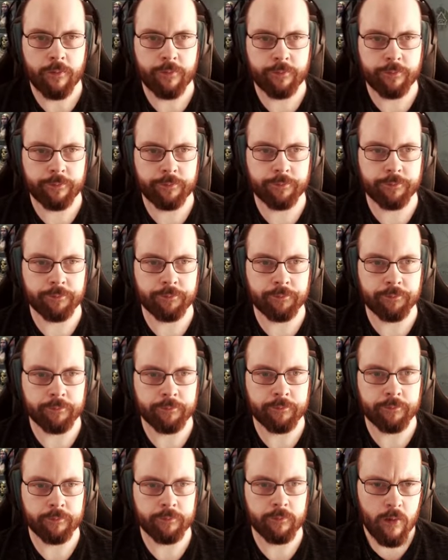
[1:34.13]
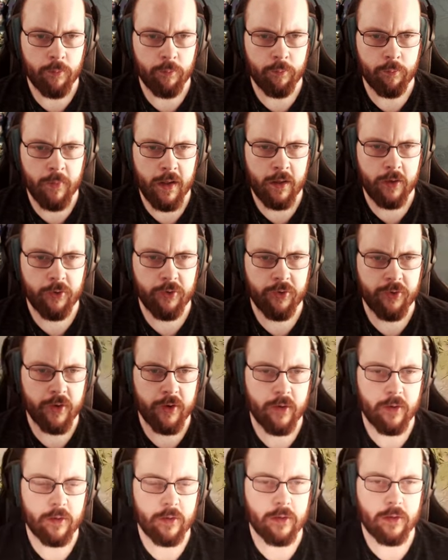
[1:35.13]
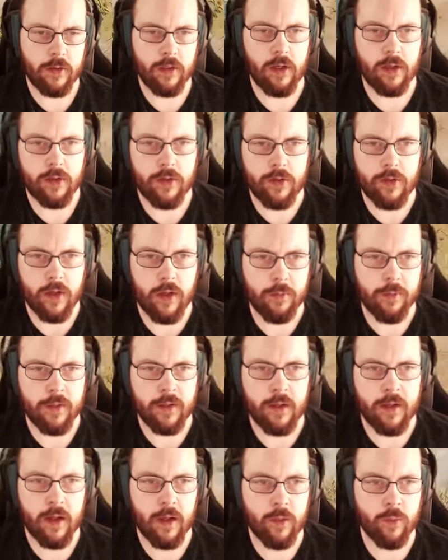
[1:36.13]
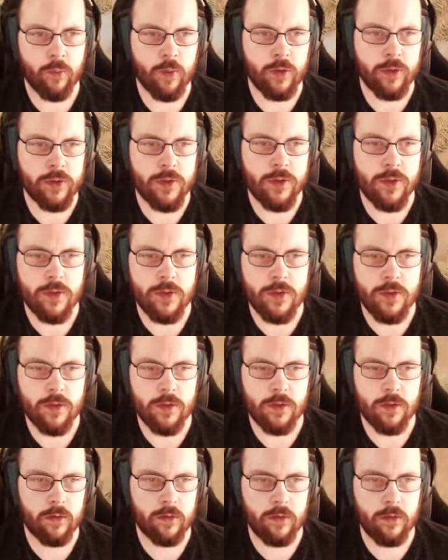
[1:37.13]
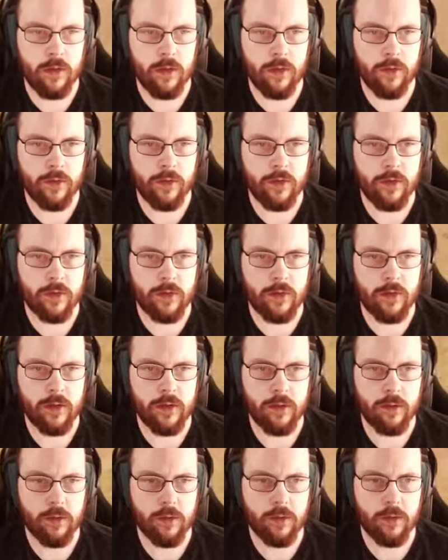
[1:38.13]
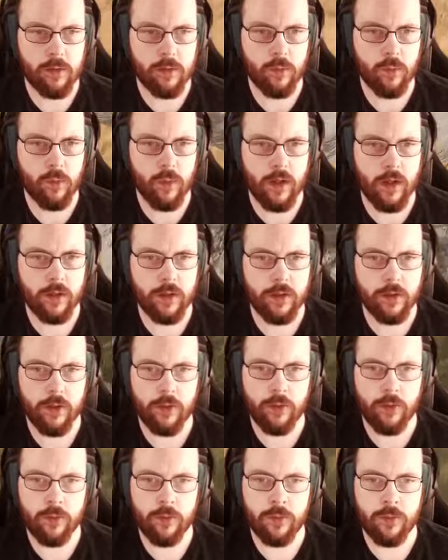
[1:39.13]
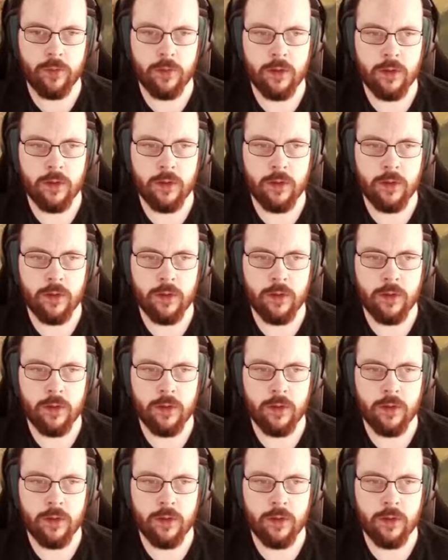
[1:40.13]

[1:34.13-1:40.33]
Hmm, Mayfair lot. I mean, I was there a little while ago.